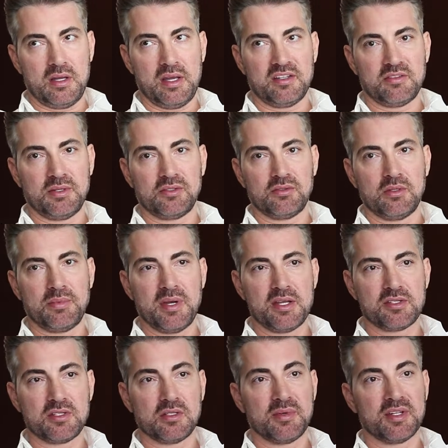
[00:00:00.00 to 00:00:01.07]
explain to the
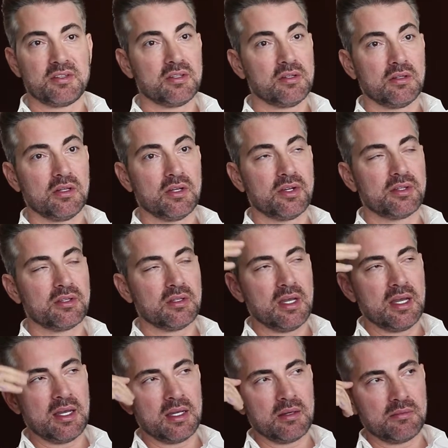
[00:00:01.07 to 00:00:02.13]
patients about cellulite